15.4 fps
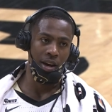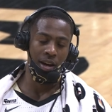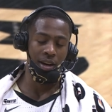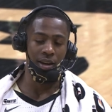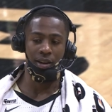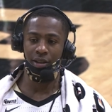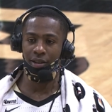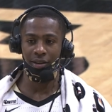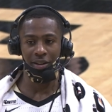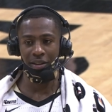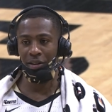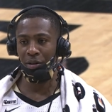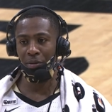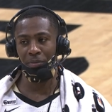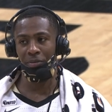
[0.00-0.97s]
And
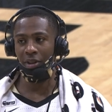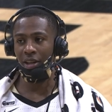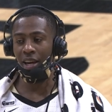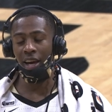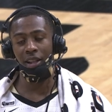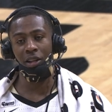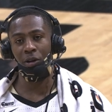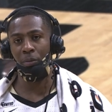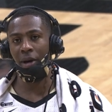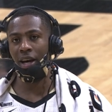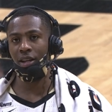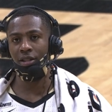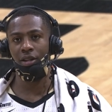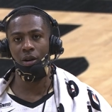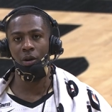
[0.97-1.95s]
um, he ain't looked
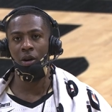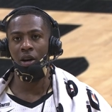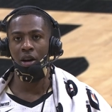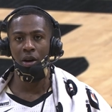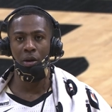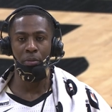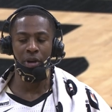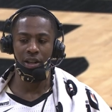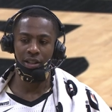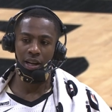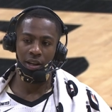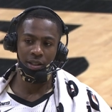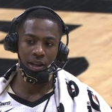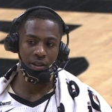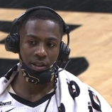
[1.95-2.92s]
back. So big
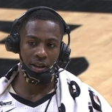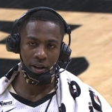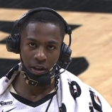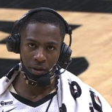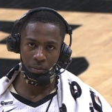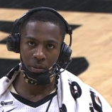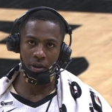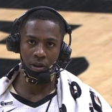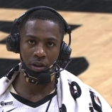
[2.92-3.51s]
shouts out to him.